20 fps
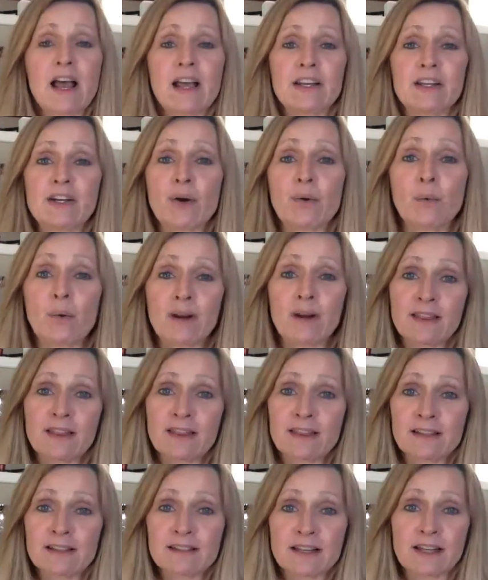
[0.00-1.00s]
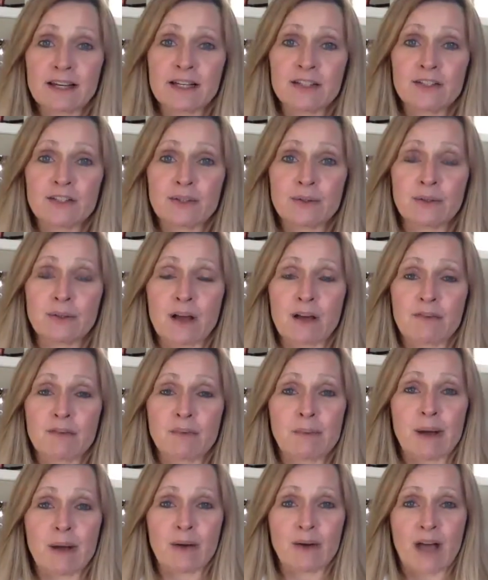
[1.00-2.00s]
You know, one of the things that I do love
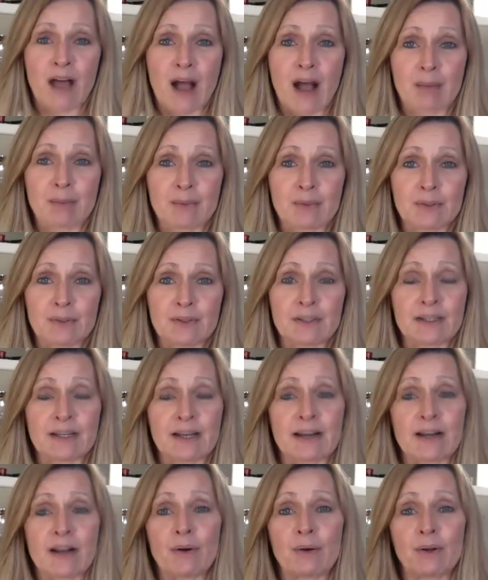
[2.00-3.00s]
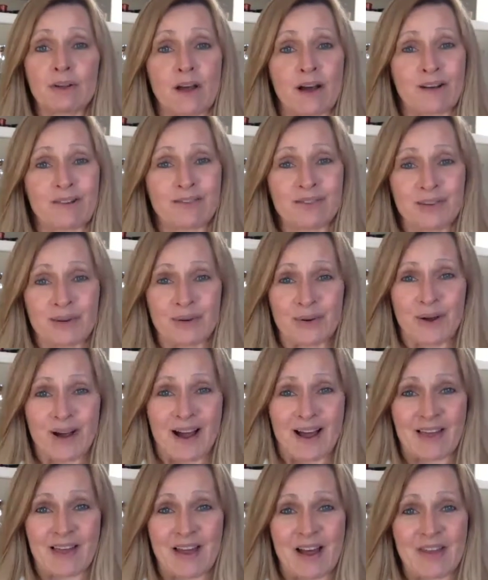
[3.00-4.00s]
about Apple, and I know a lot of you
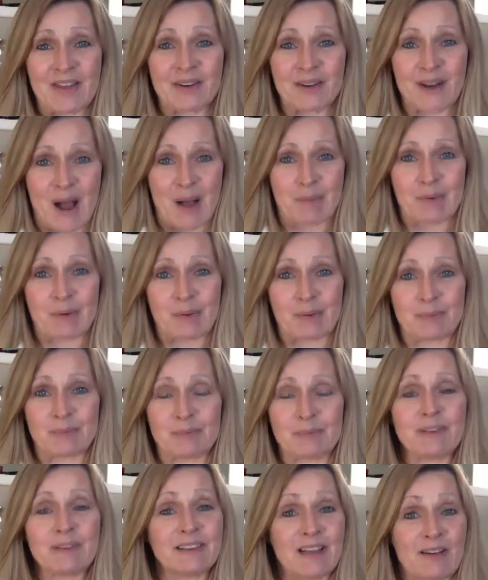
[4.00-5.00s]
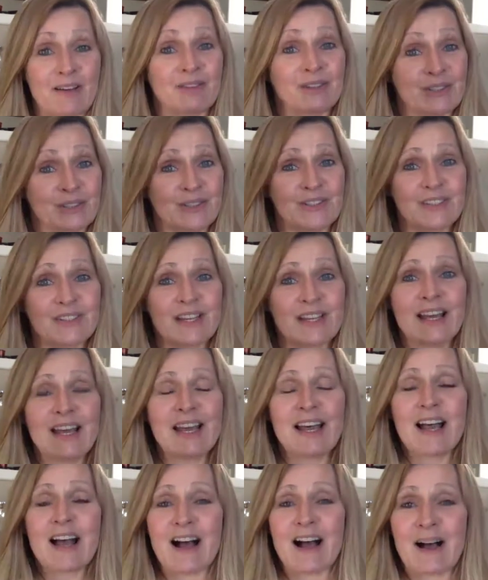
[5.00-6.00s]
other Apple lovers
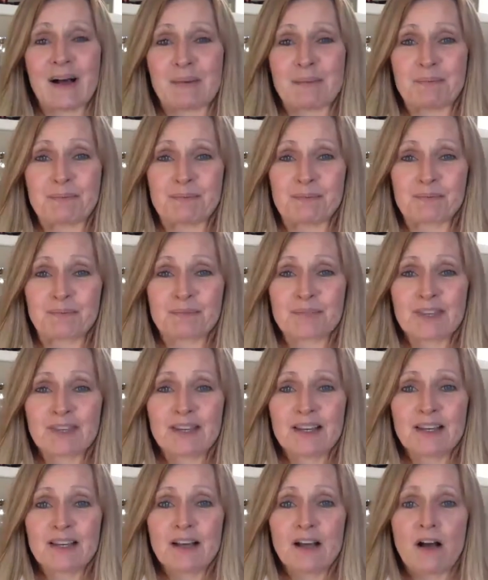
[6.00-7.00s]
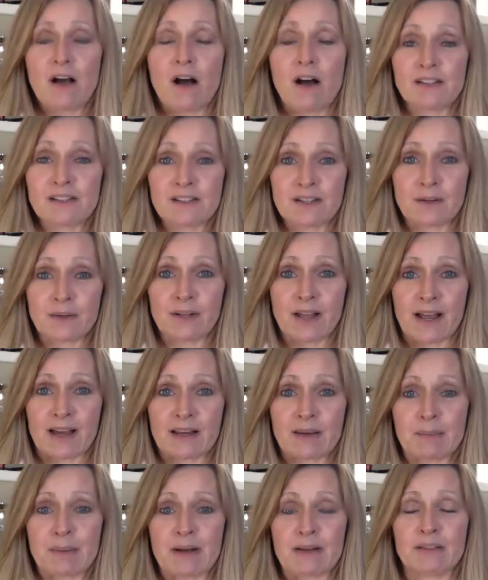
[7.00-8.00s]
also like
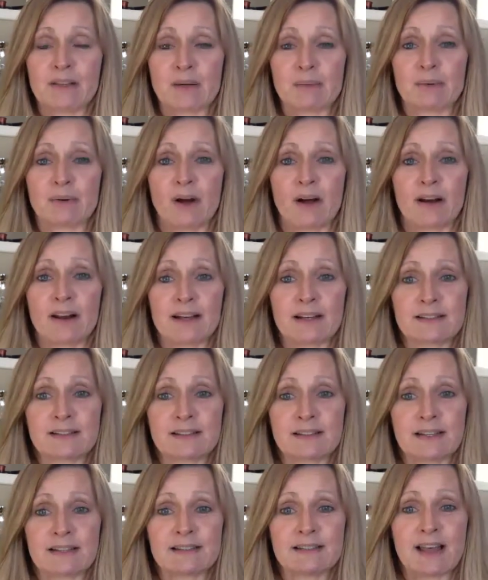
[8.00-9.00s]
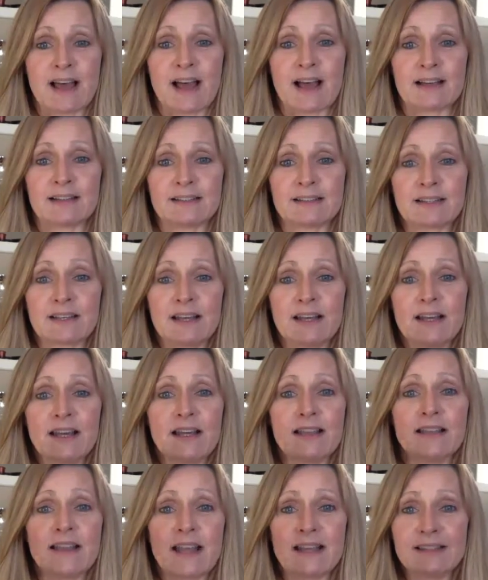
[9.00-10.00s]
about their products, is that
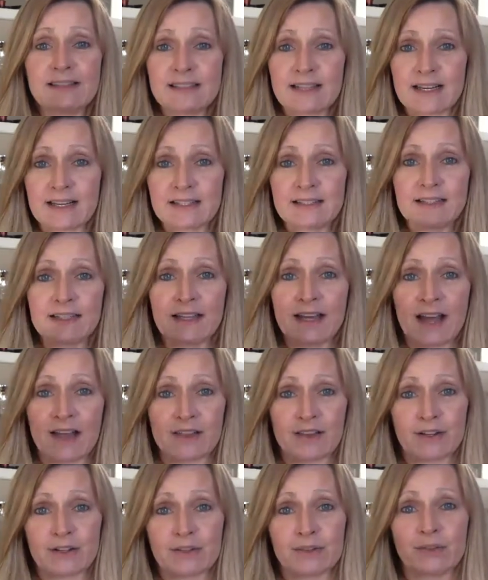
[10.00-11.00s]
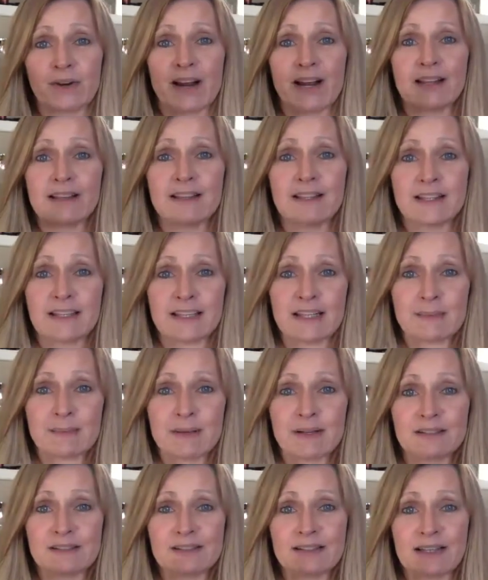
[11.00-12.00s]
they sync together, right? The
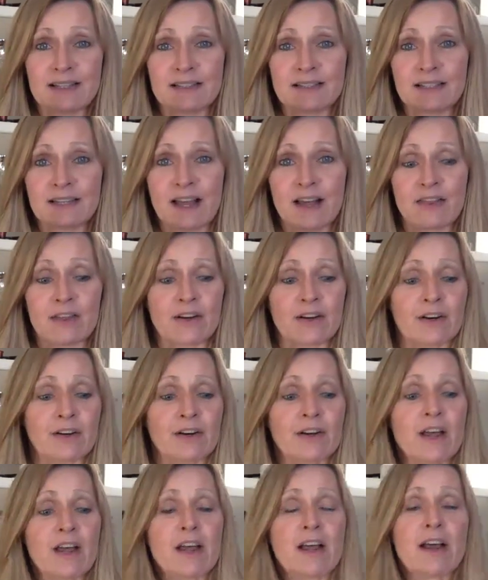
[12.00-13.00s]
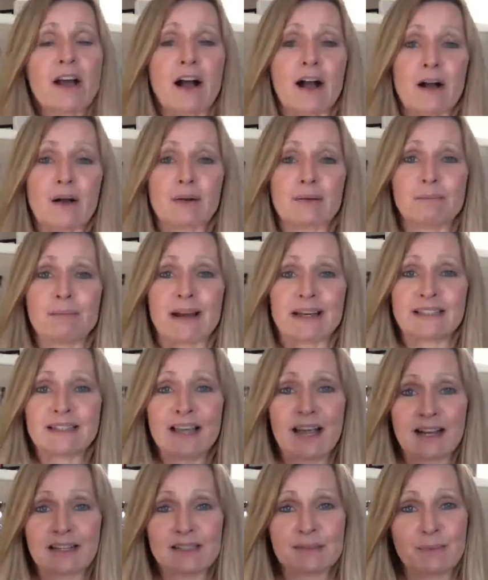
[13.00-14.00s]
emails sync together, my
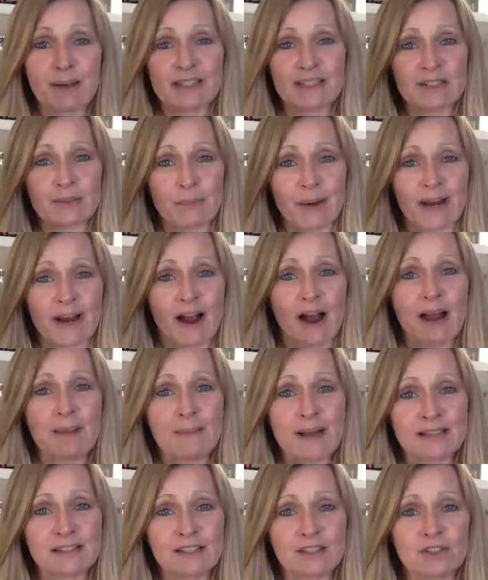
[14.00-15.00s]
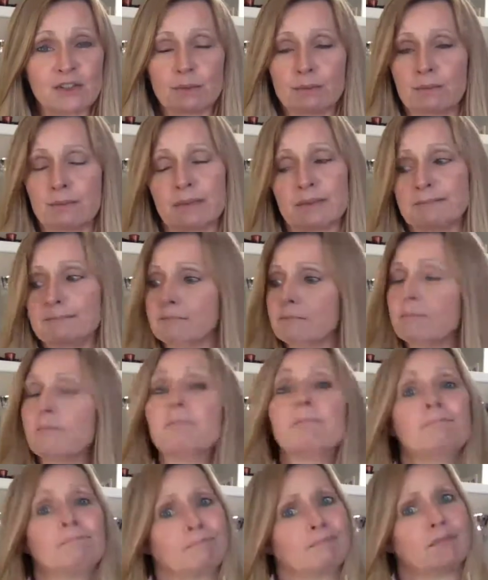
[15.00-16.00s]
text message, my iMessage,
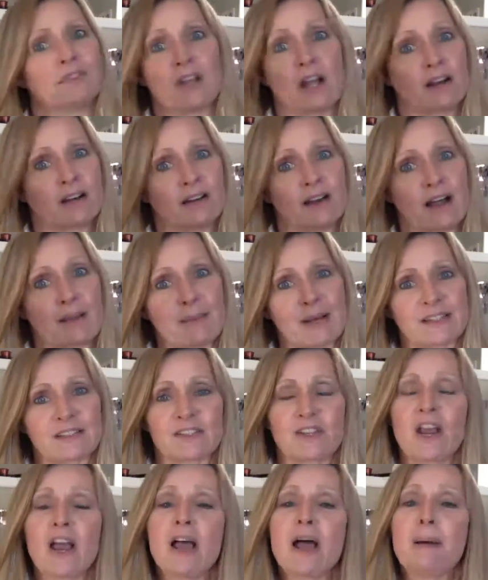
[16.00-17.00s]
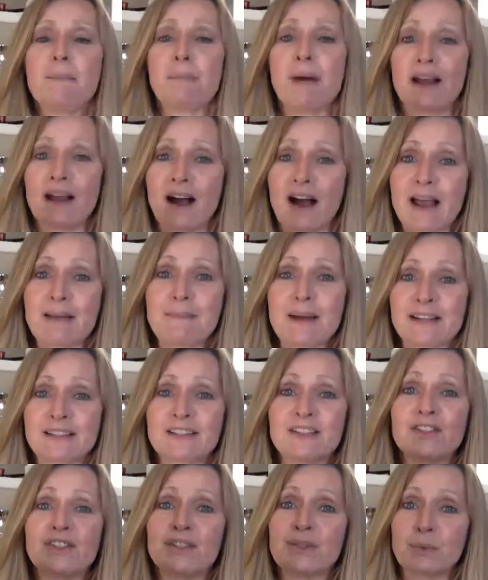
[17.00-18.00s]
not an iMessage, my
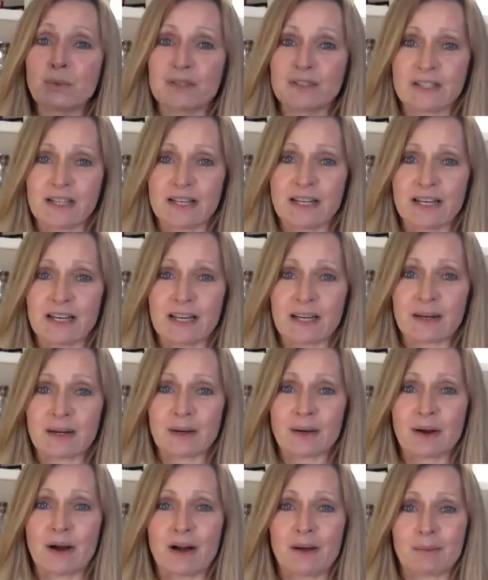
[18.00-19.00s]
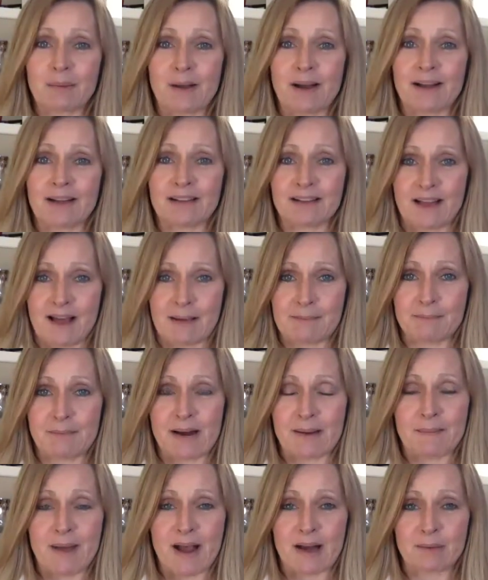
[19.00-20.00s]
iMessages were syncing on my
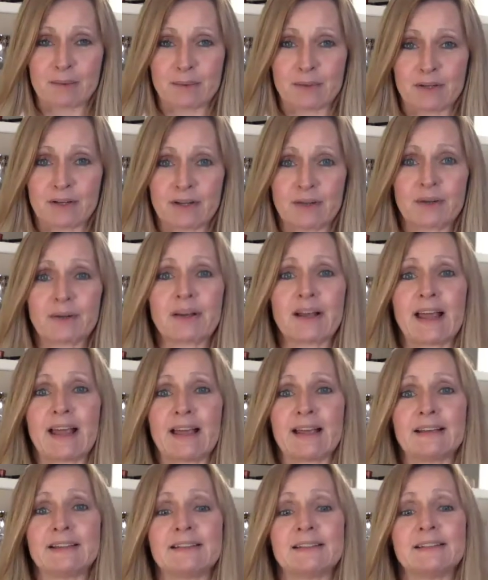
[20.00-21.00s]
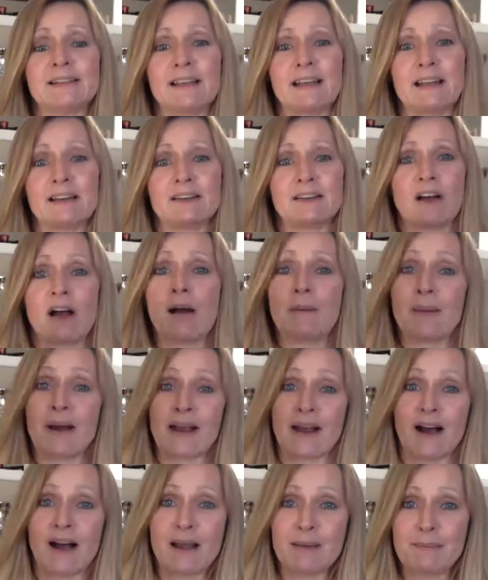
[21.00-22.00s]
MacBook and on
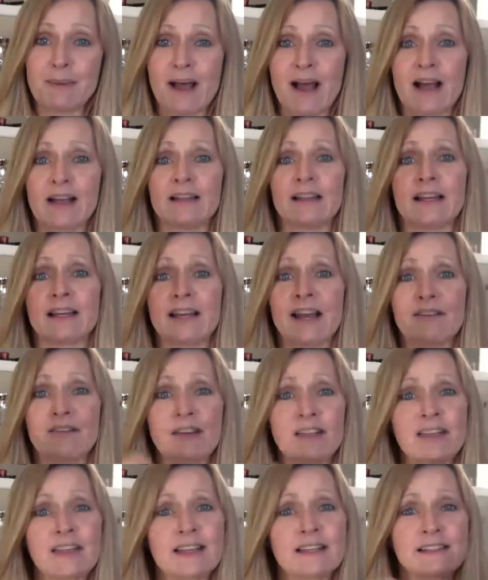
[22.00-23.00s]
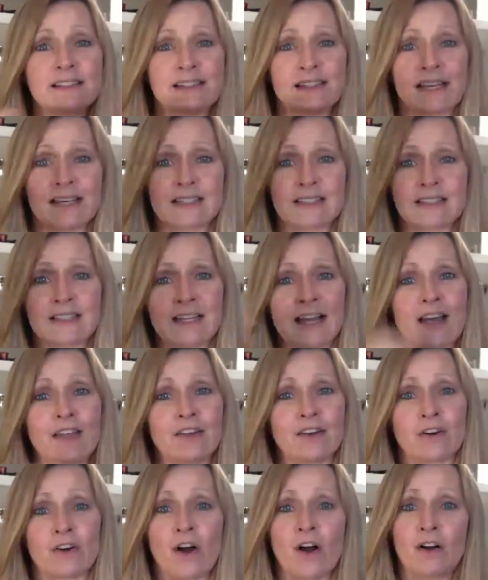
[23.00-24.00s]
my iPad, like everything's synced
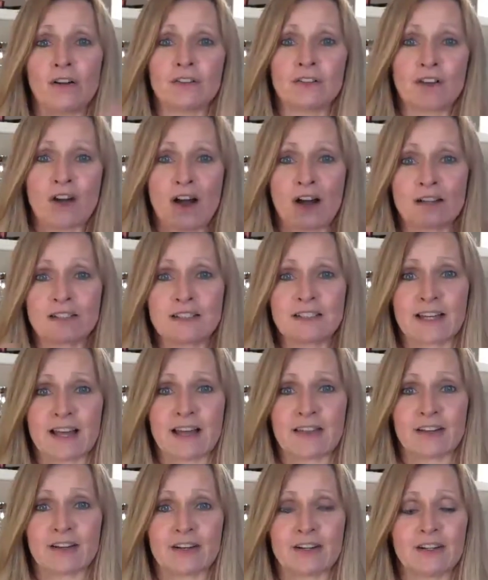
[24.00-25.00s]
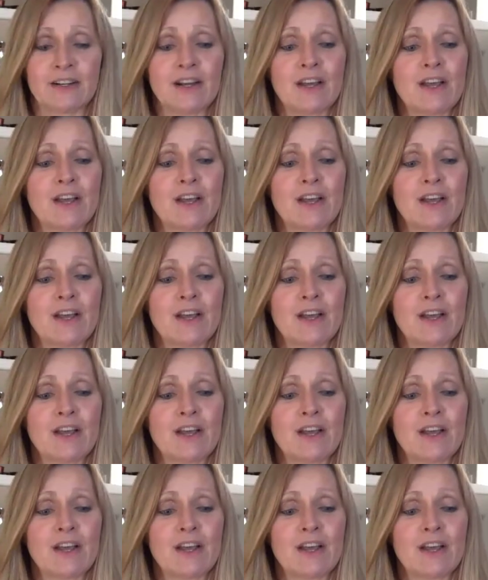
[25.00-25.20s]
together, it all talked together.